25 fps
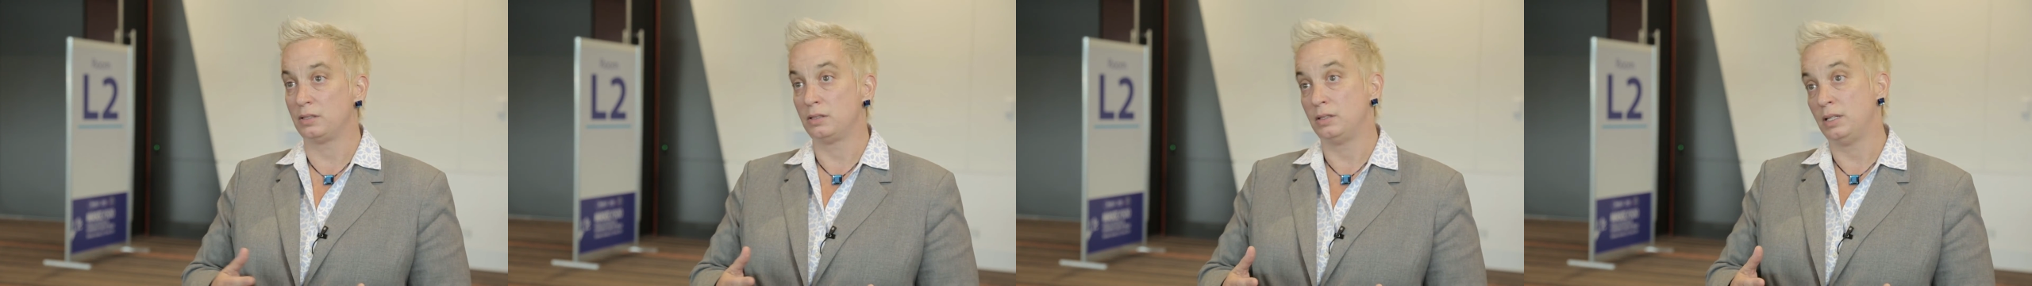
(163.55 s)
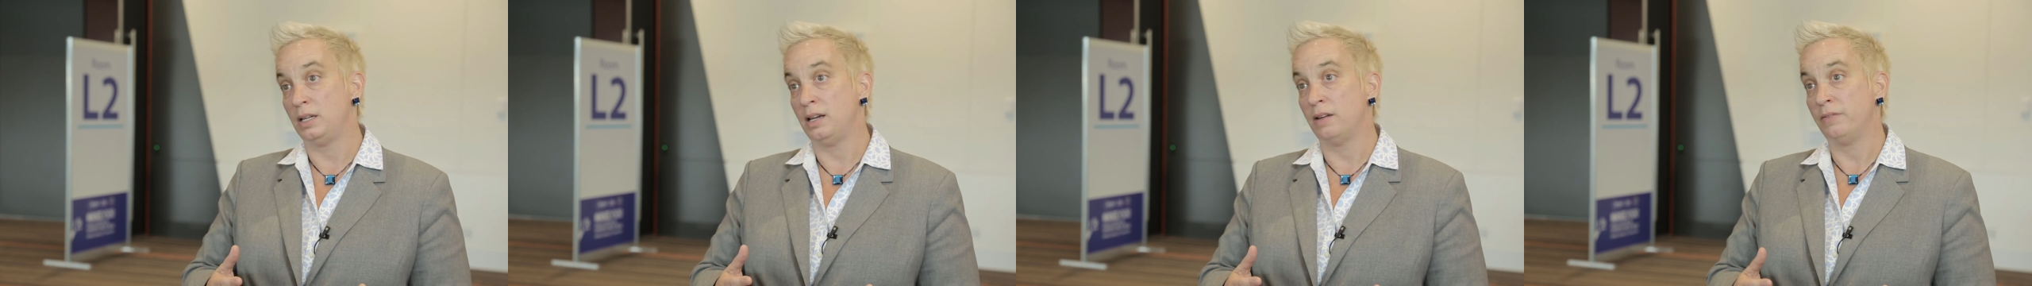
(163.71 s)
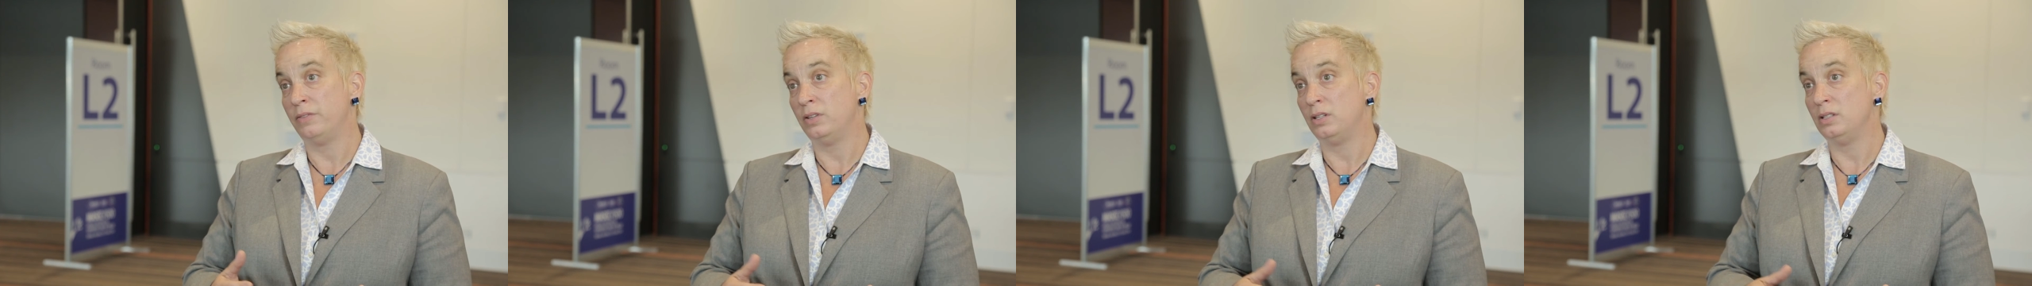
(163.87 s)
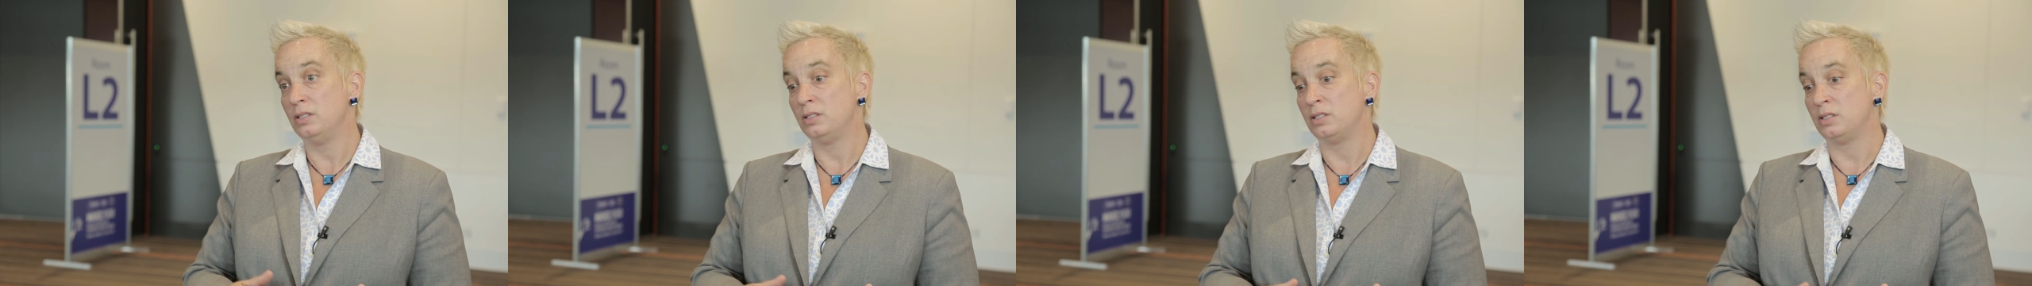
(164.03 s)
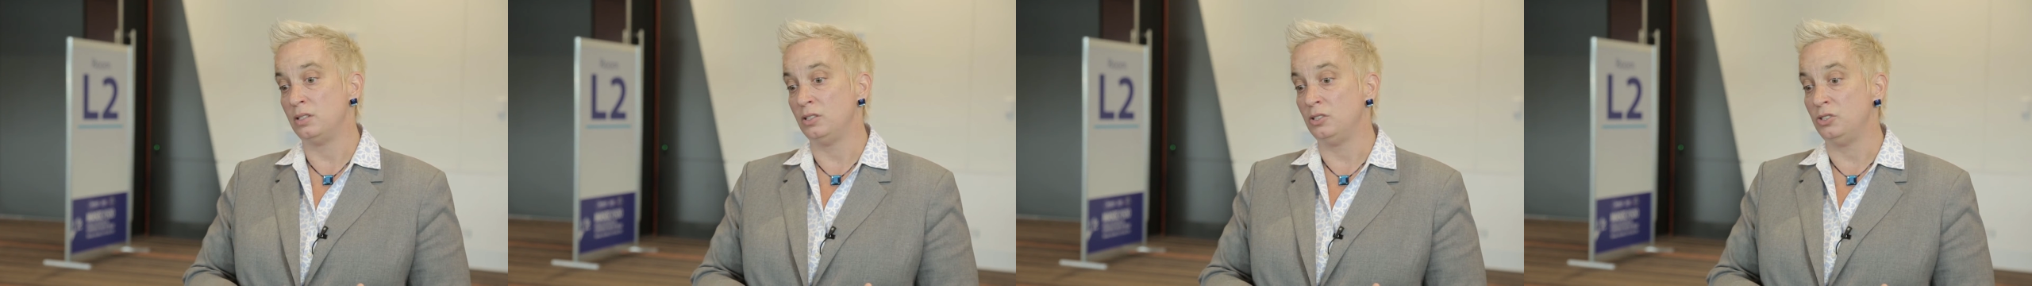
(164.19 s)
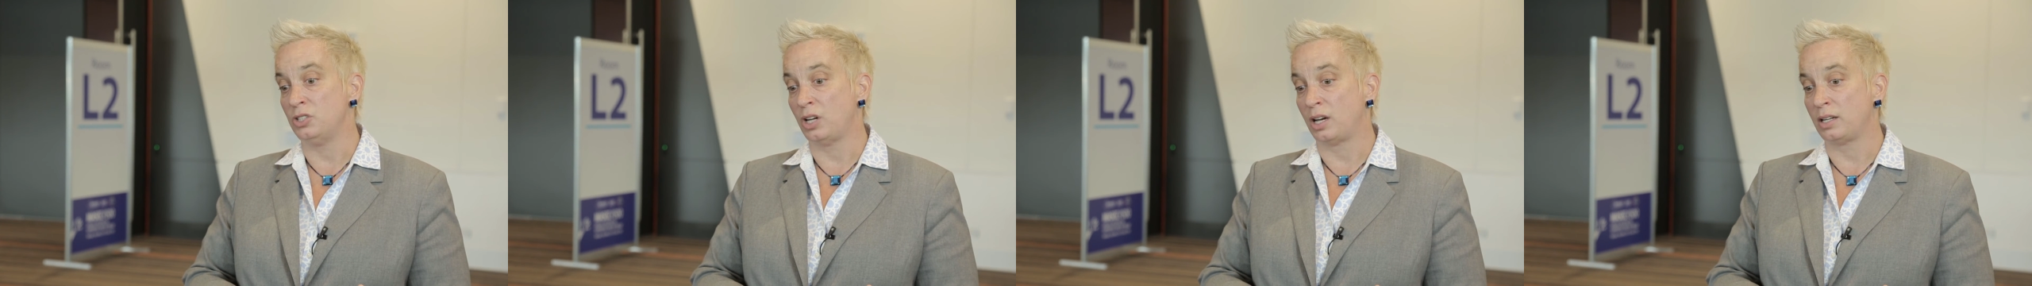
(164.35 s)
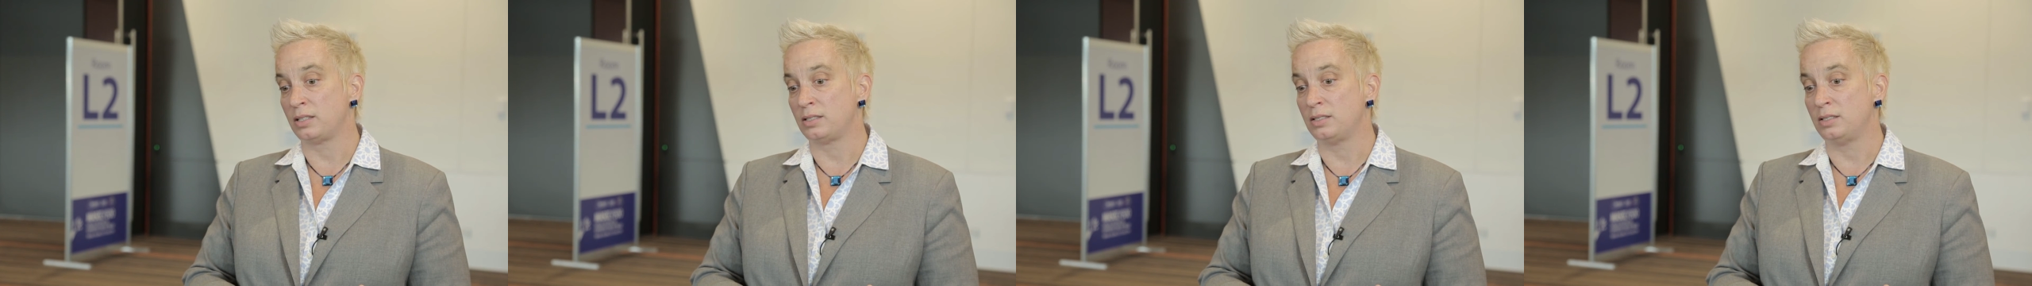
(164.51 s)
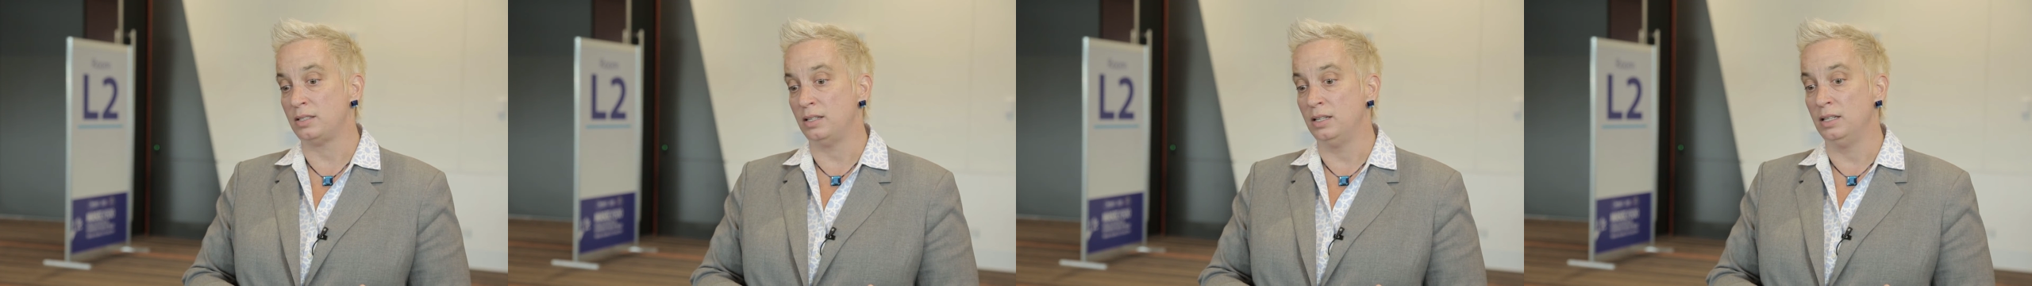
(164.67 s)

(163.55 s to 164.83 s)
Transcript: The evidence suggests